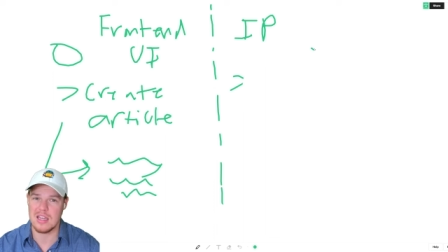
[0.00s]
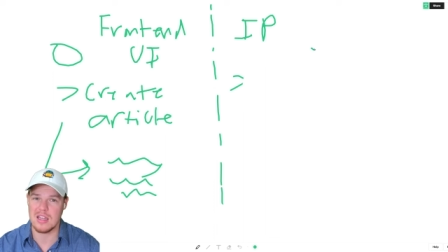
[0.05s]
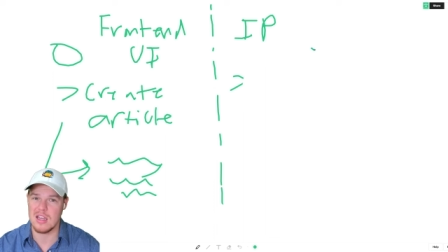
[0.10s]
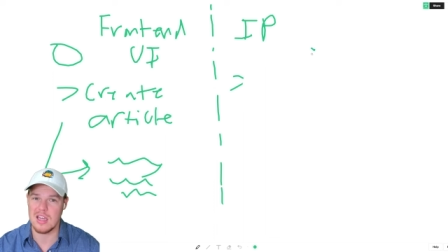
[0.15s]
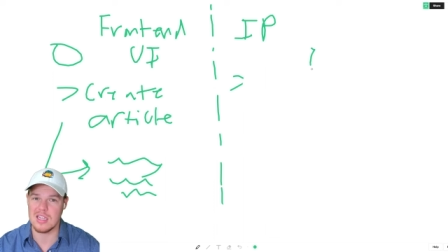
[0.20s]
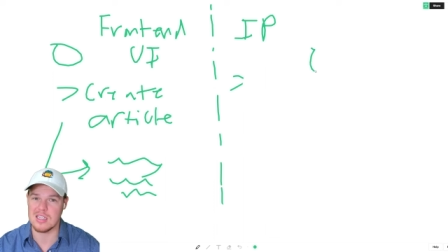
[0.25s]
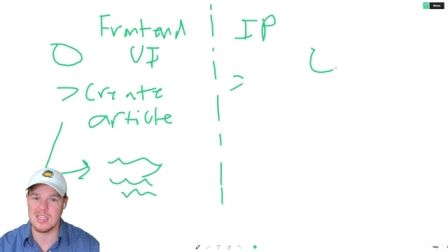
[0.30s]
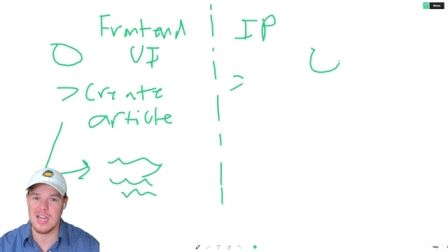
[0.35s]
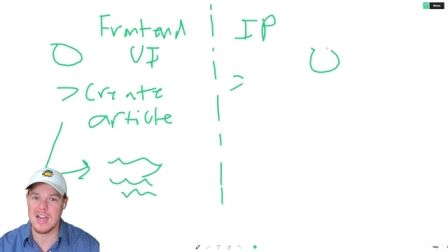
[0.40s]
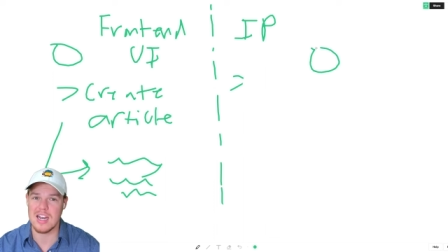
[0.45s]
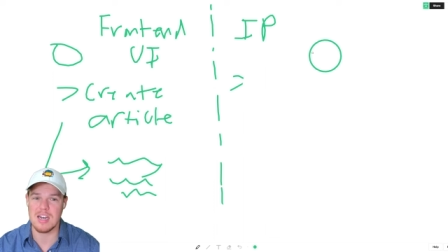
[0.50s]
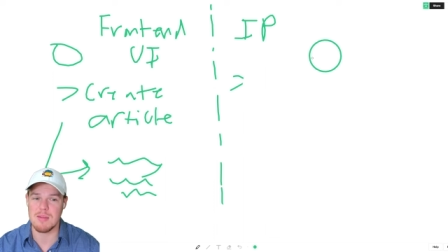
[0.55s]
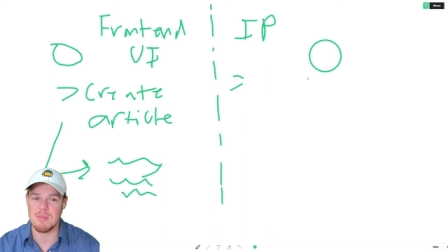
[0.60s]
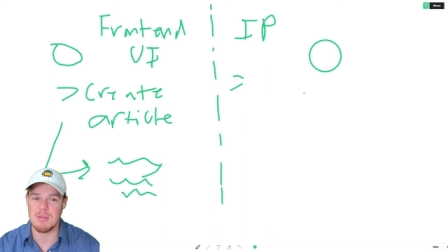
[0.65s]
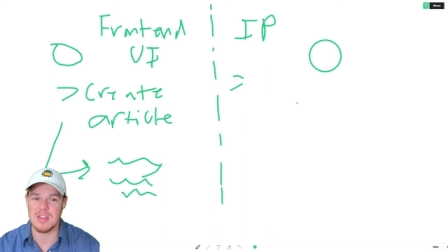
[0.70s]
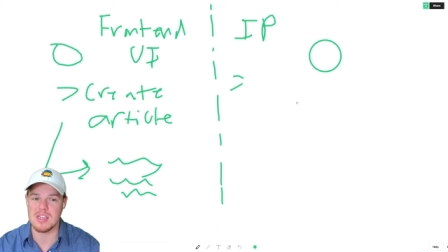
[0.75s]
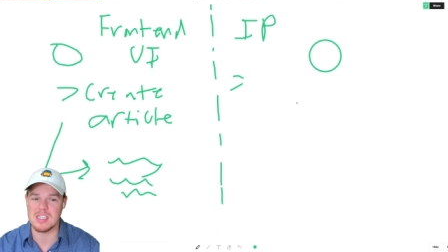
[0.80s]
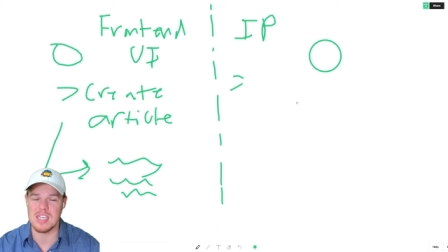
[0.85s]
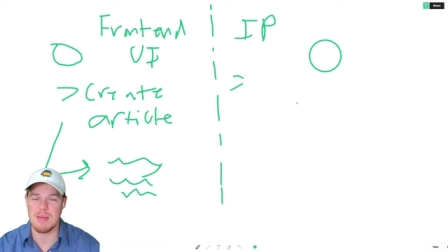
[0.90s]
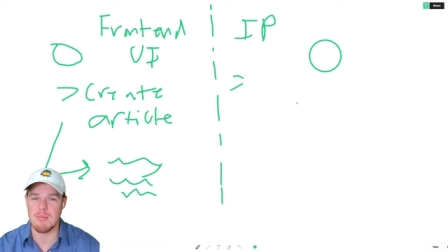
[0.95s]
is not going to be
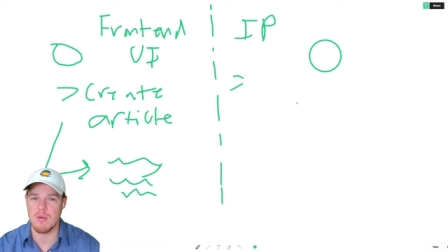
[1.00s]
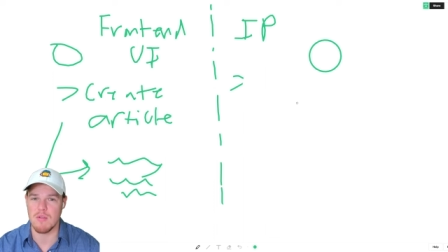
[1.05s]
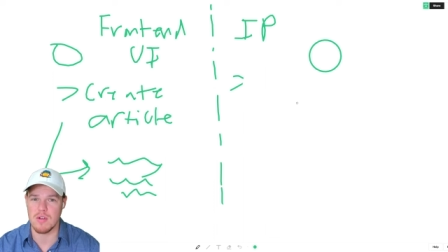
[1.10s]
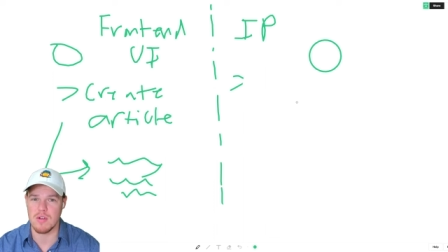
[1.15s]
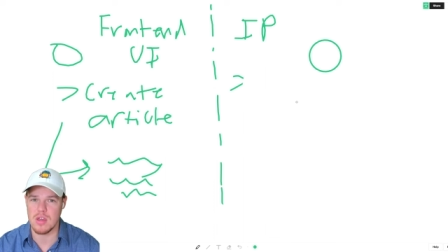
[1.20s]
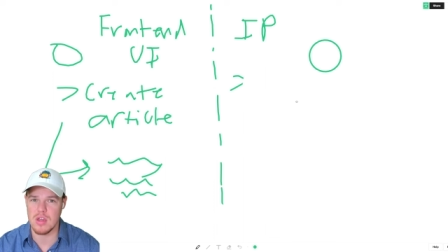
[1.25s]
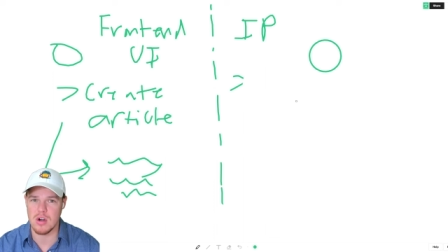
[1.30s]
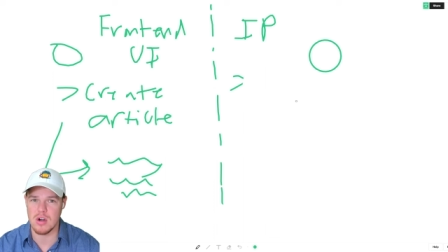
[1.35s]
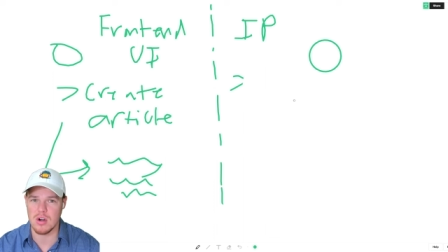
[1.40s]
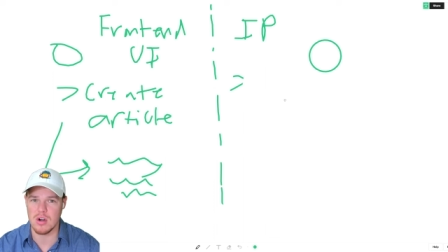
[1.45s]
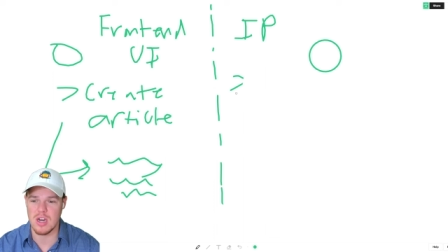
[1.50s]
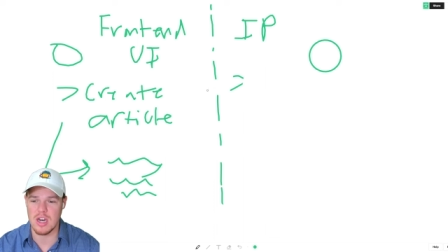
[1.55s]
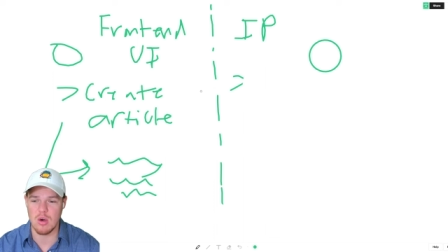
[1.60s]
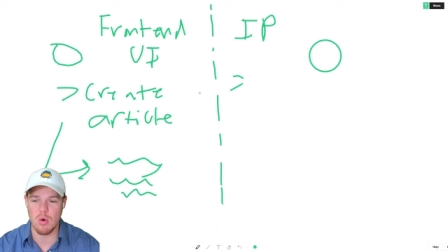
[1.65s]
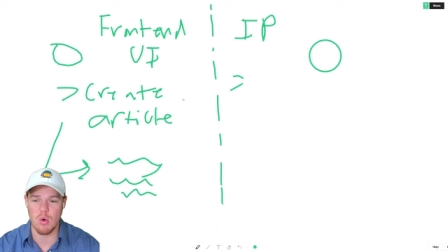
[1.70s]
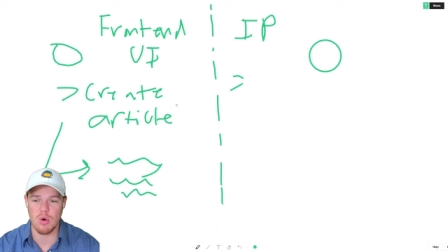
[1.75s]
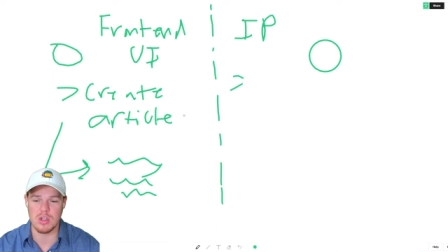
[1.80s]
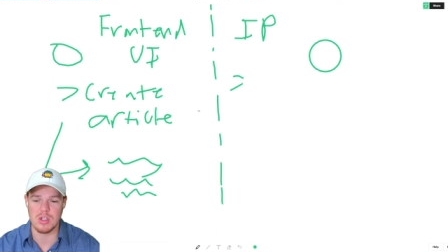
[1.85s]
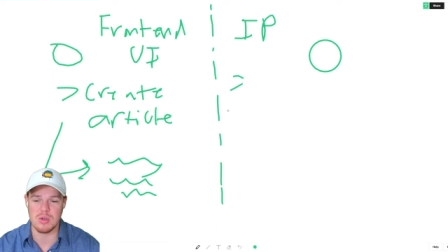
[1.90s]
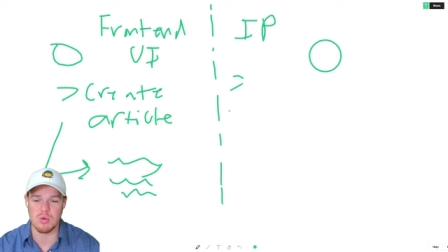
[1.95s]
the same over here in
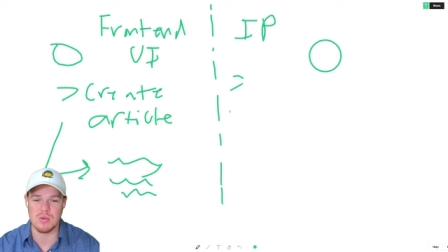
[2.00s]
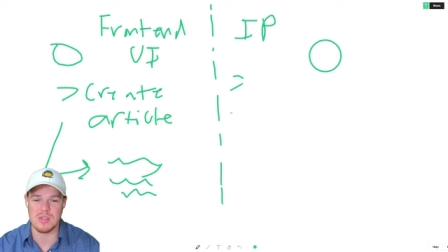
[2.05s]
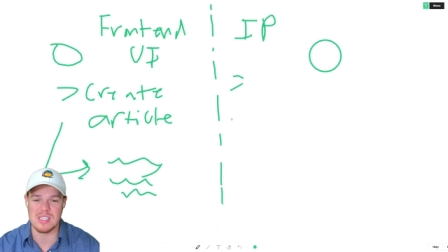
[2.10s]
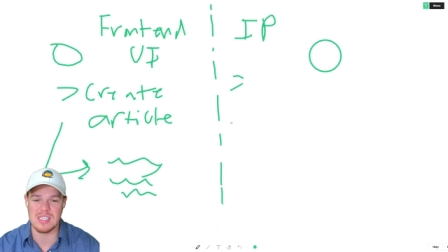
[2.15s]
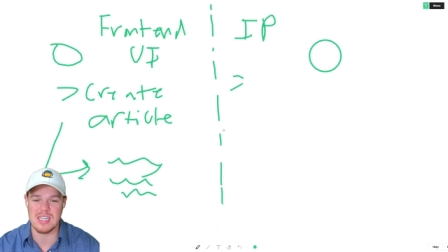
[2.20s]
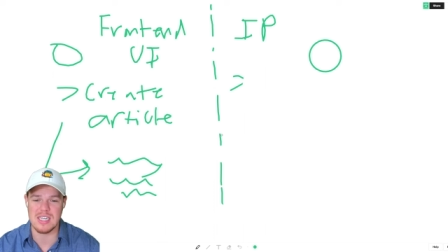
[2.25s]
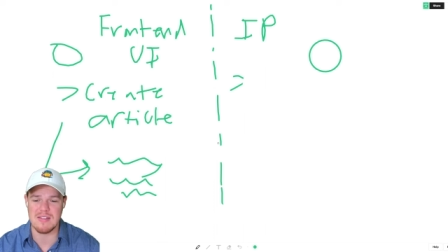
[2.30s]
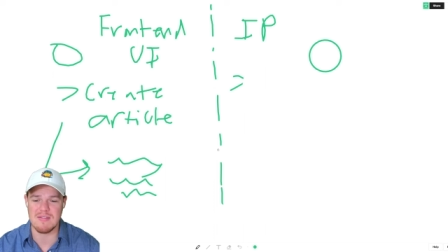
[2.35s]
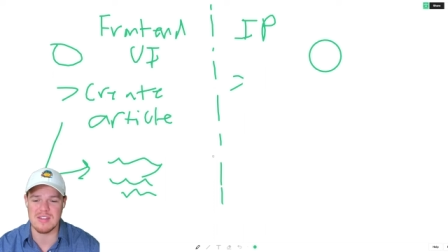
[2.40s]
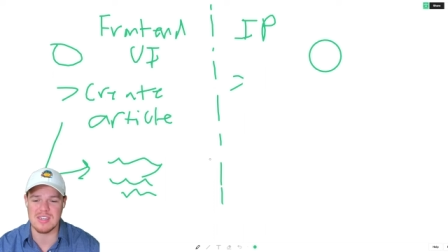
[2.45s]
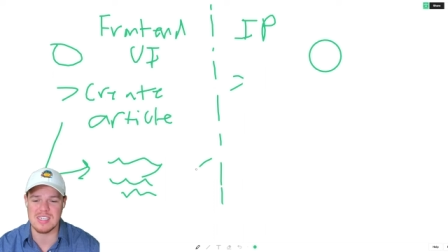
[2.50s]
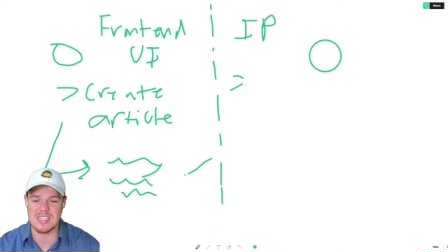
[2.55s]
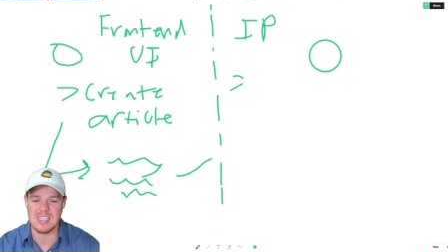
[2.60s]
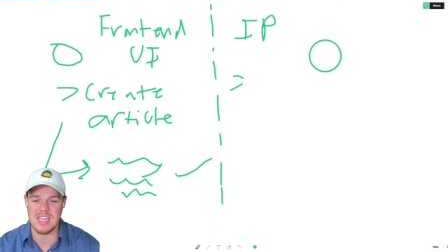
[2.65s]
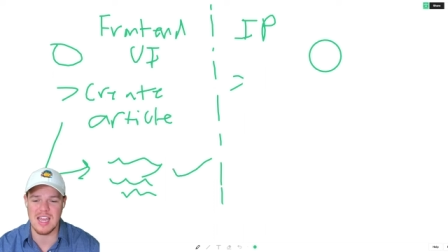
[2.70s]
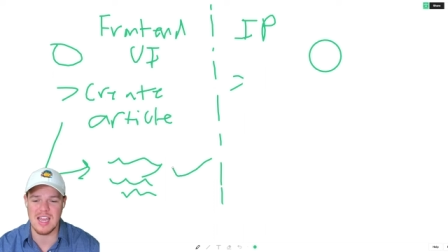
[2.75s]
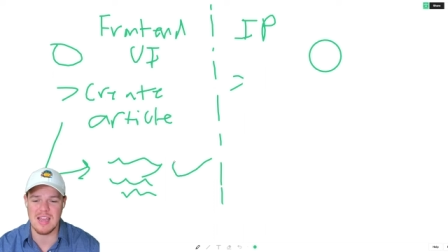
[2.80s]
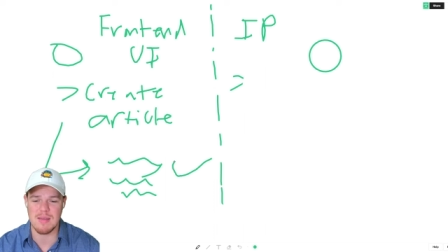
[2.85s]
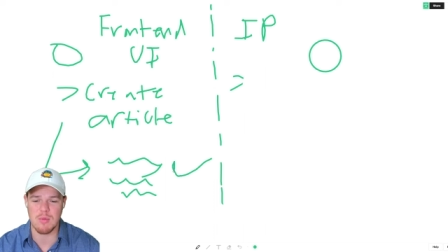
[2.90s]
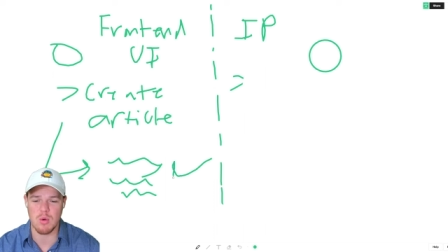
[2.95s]
order to receive the
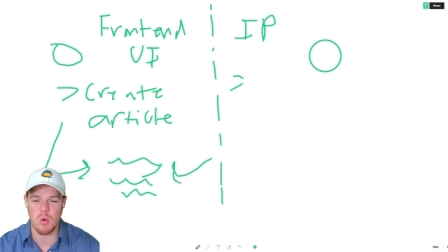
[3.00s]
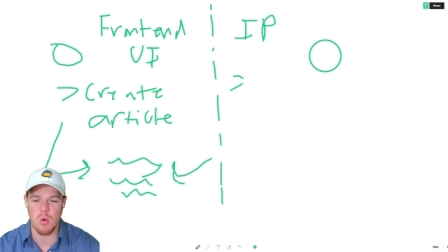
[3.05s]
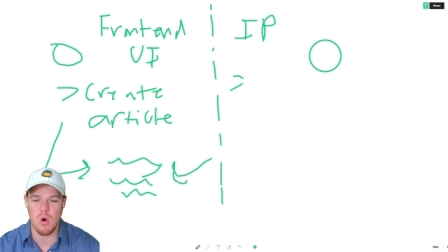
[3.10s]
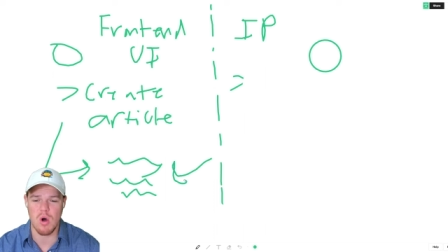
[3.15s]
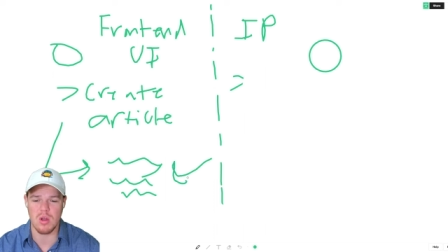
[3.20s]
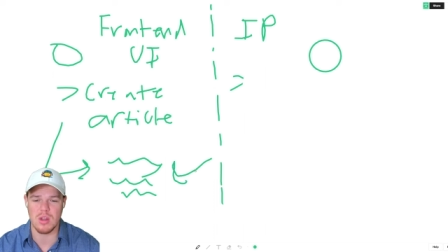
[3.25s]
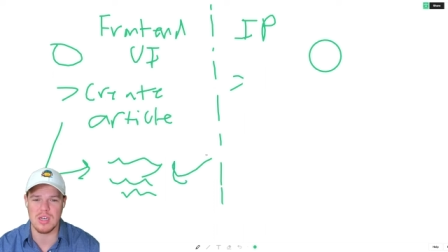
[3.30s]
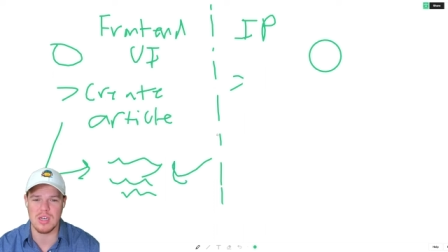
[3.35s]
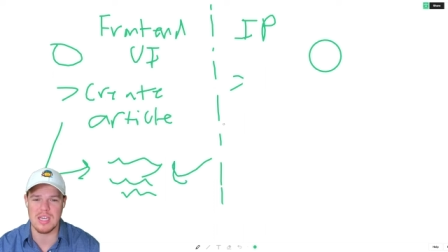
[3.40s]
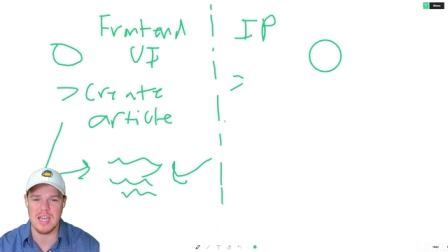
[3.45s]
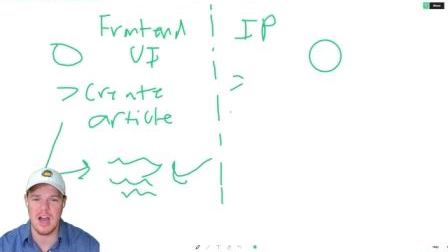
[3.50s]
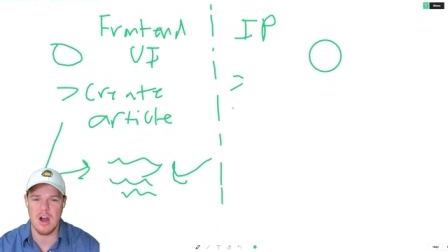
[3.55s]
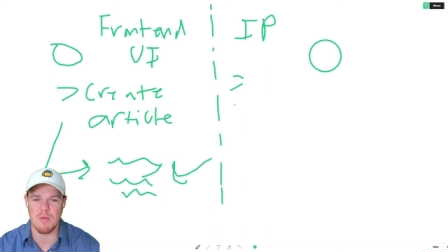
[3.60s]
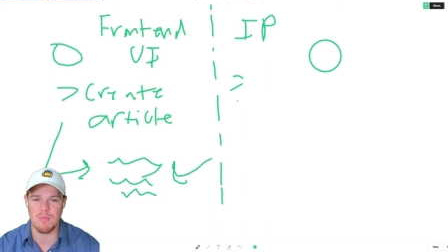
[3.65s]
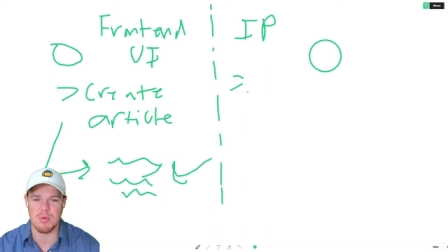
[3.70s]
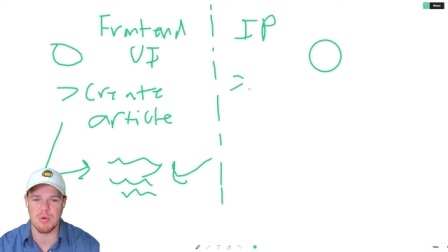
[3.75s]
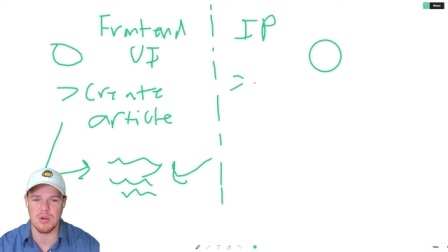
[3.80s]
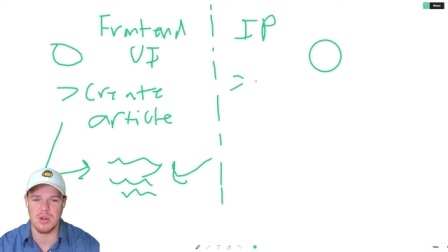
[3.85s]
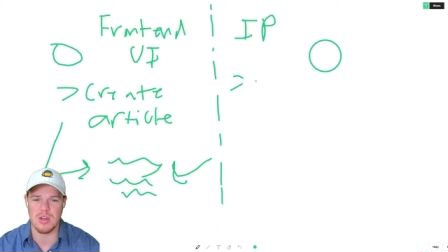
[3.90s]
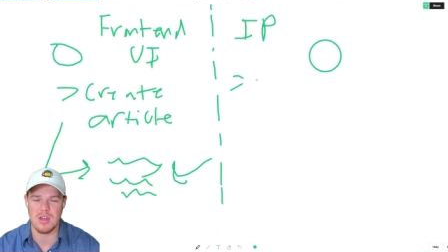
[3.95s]
same quality
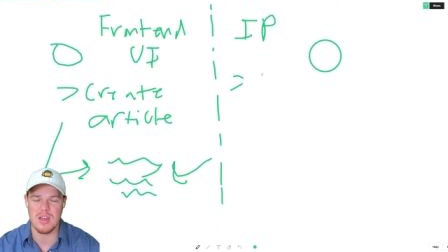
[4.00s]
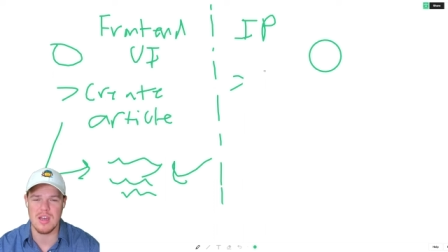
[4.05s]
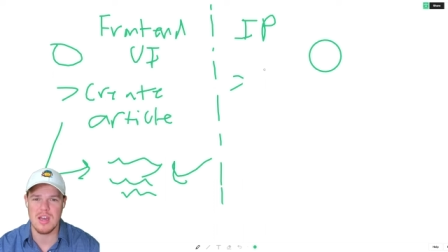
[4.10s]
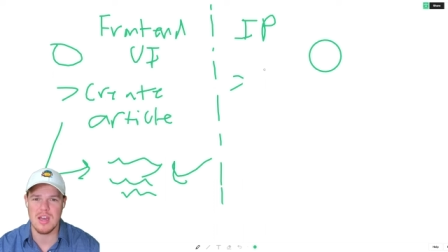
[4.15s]
output